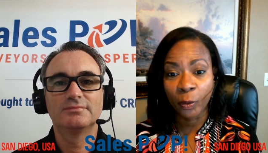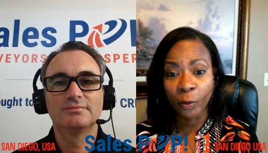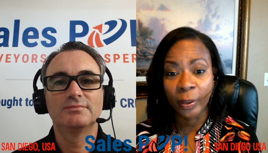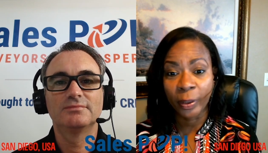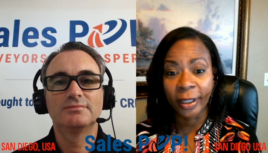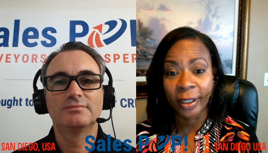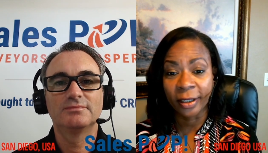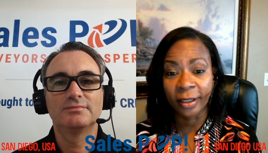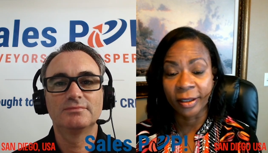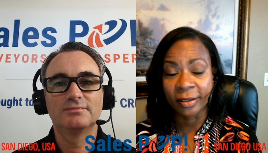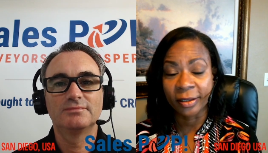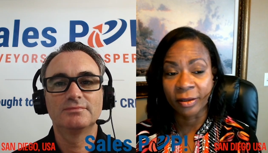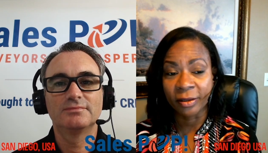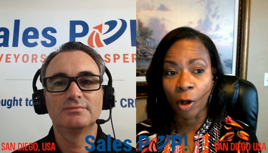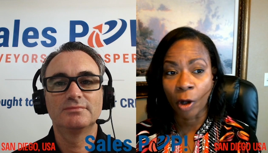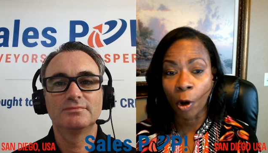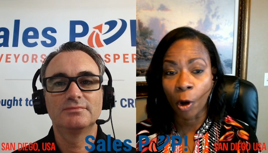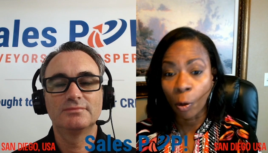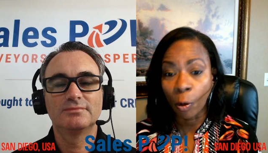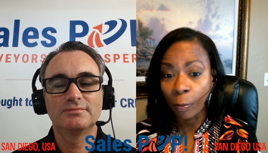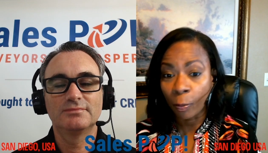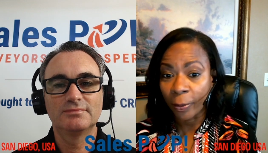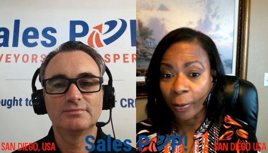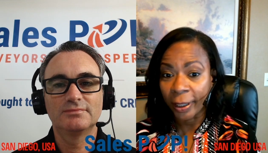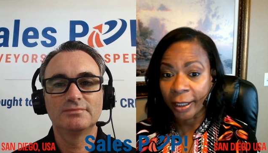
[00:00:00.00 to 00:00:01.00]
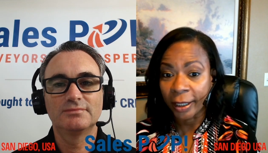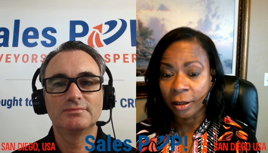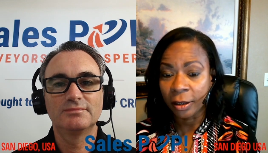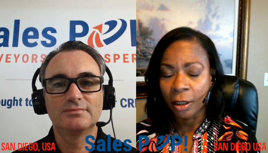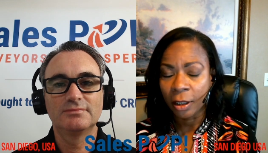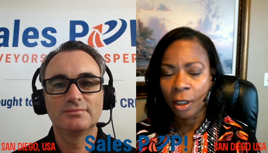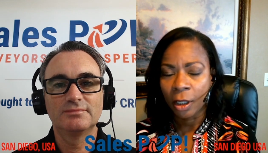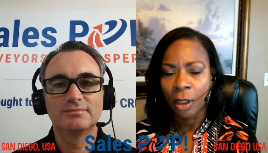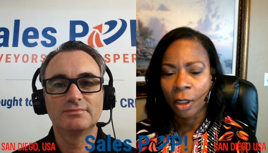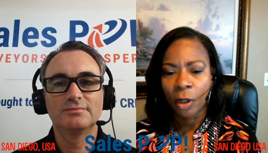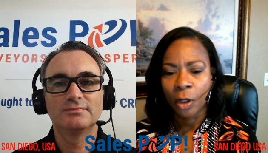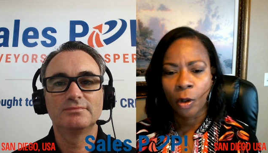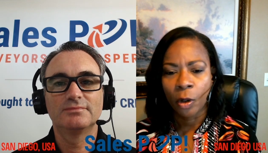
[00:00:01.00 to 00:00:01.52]
Speaker 1: who is open,
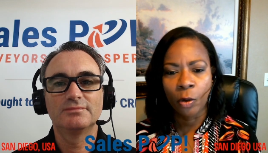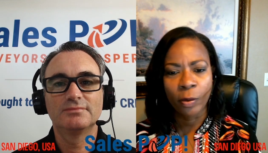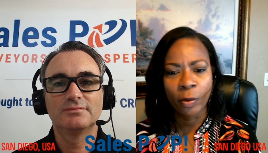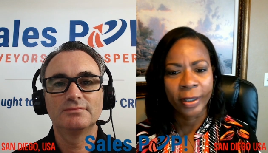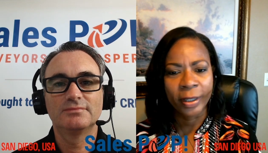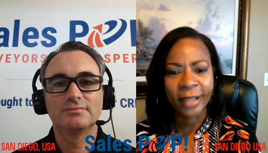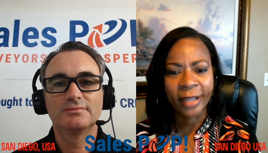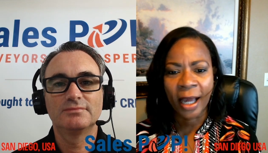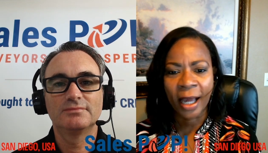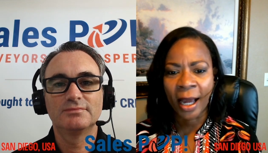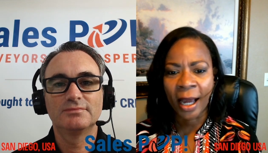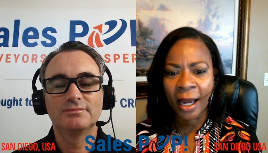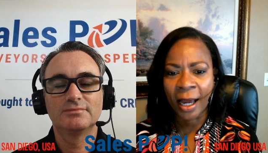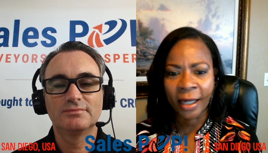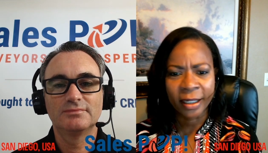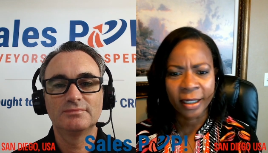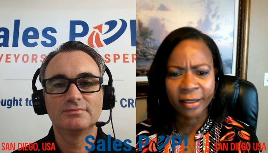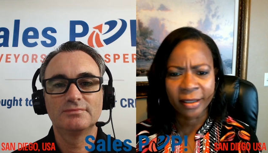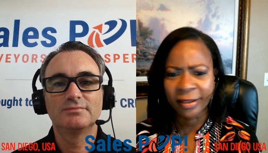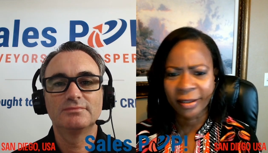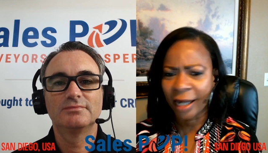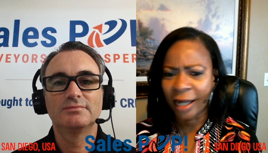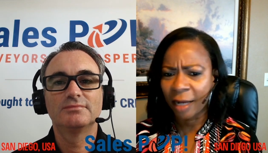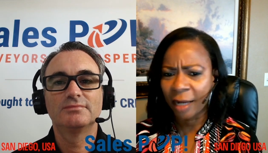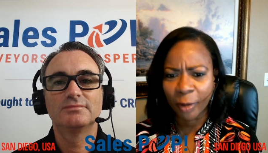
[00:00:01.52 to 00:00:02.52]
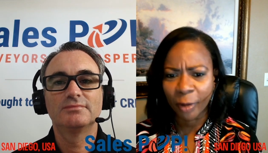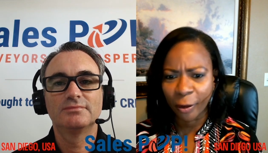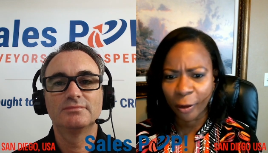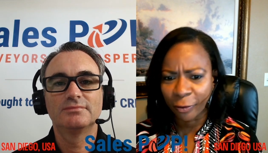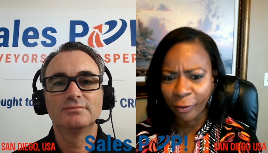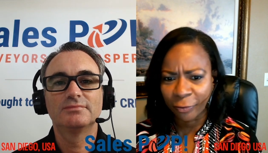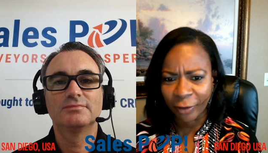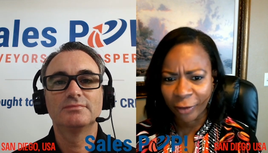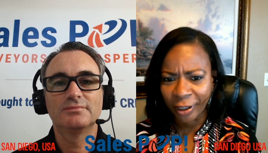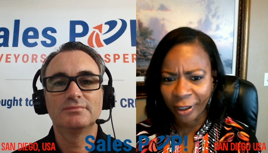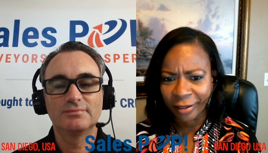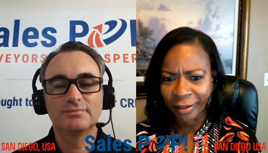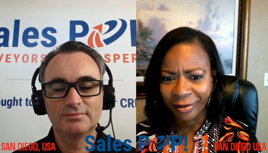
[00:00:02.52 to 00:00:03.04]
who is honest, not
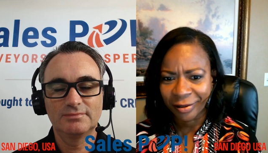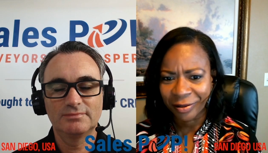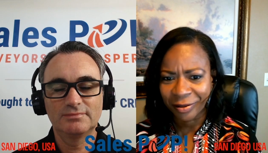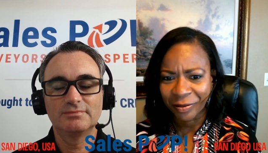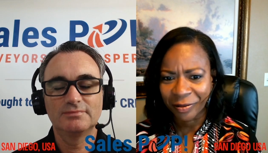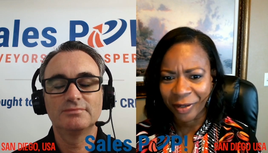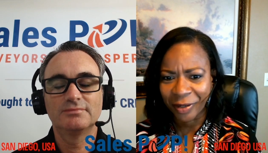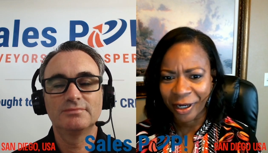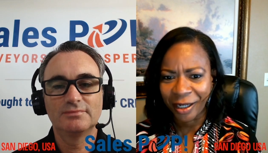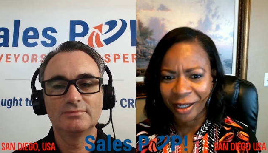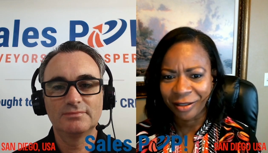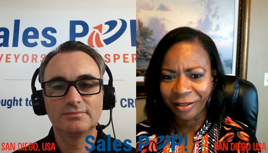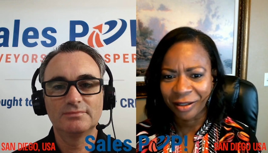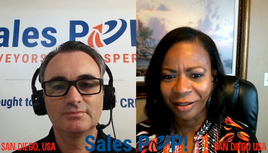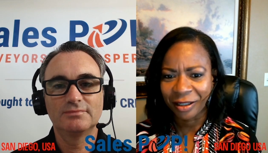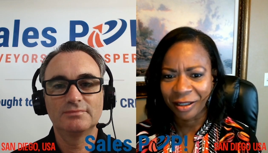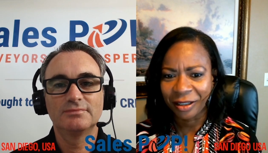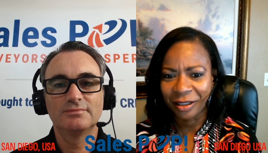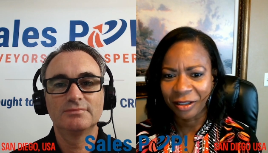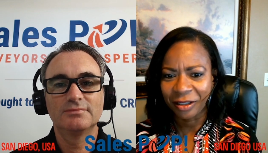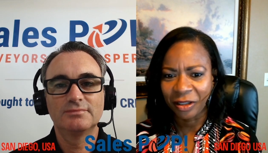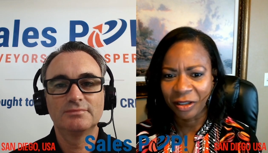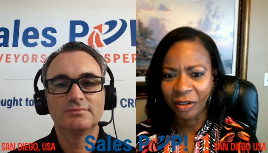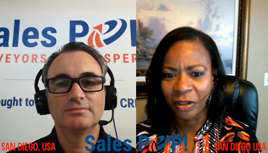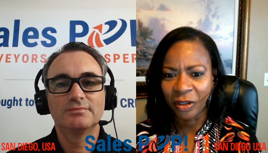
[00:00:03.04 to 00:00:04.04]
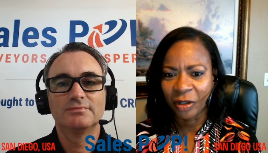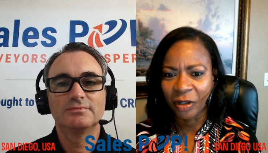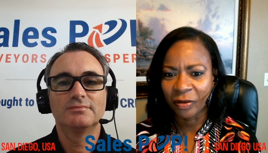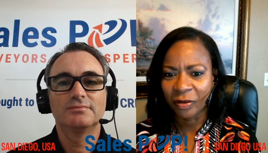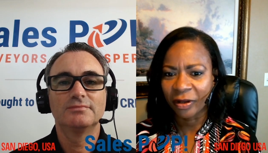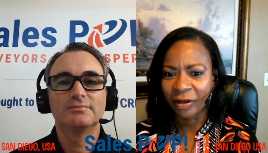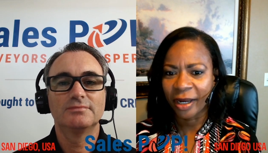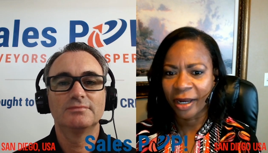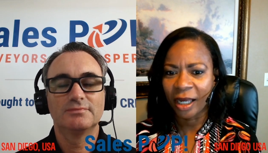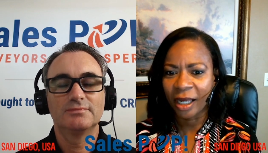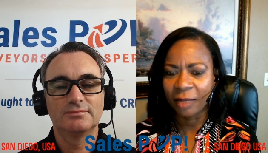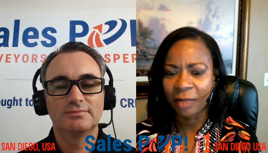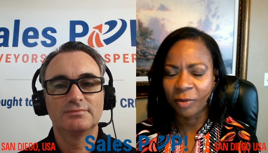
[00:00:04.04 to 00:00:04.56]
perfect, right? You know,
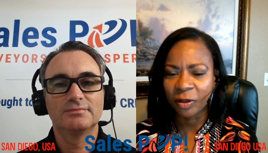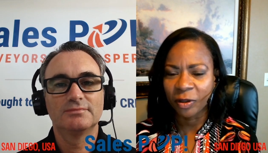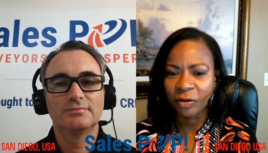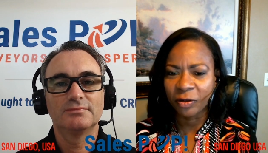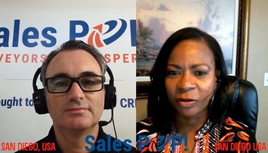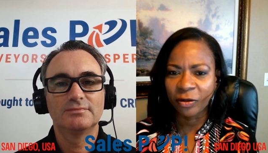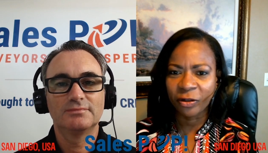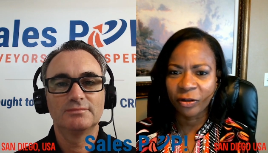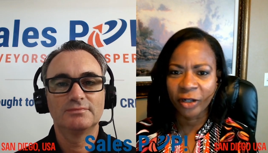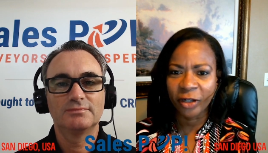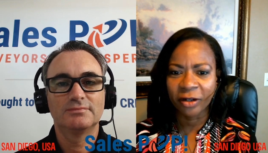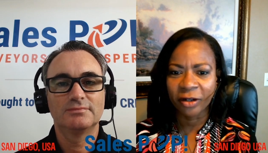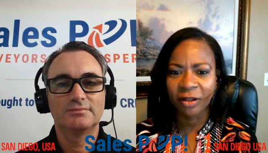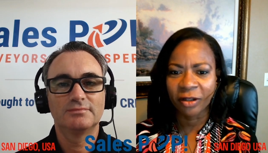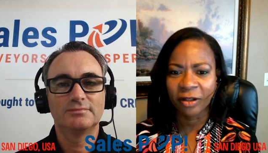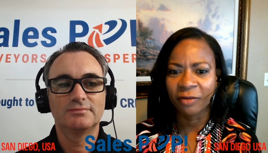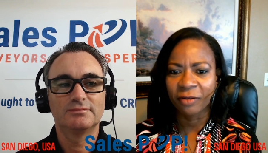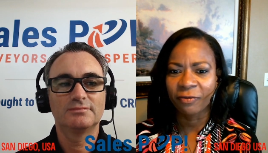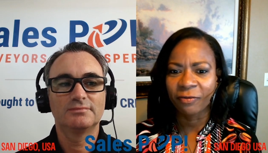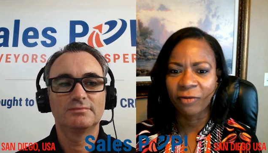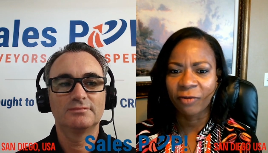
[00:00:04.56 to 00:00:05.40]
they're able to share their